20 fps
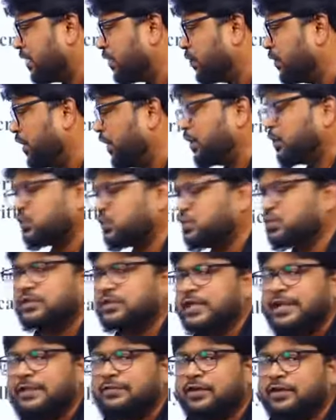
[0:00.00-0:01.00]
You need to choose
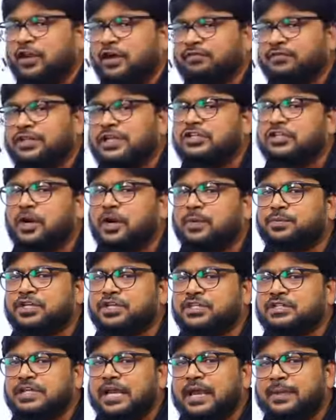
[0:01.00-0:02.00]
any one of these
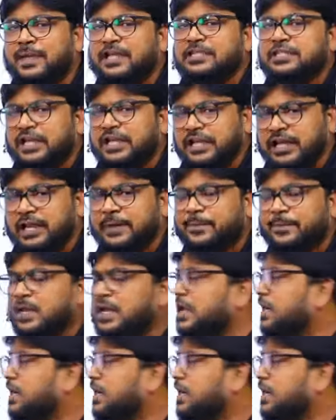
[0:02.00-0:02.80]
options, A, B, C, D.